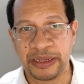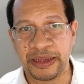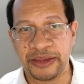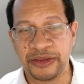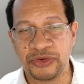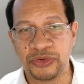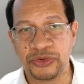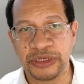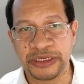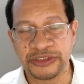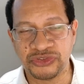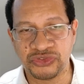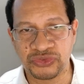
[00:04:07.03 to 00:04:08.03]
I could
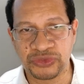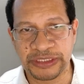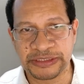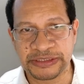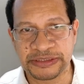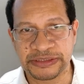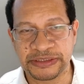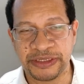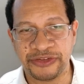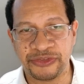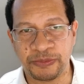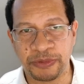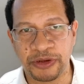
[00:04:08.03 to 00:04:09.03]
address
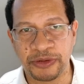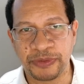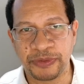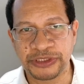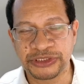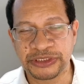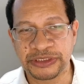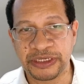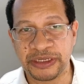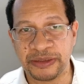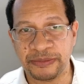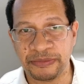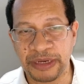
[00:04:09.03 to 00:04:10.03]
his blood pressure
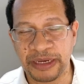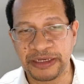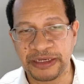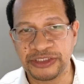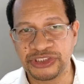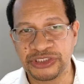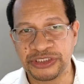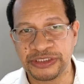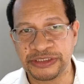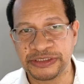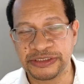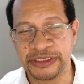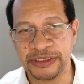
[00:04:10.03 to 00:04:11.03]
and manage
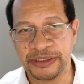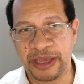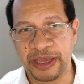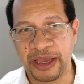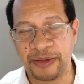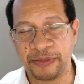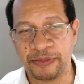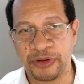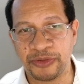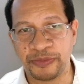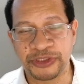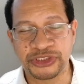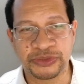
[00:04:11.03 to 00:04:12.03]
his
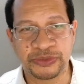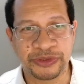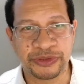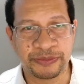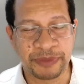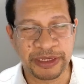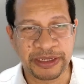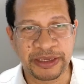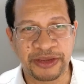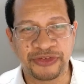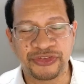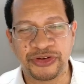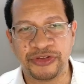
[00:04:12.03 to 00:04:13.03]
blood pressure with
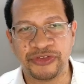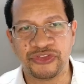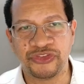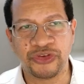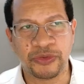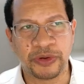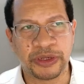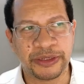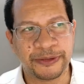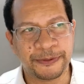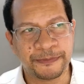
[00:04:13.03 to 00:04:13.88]
medication and so on,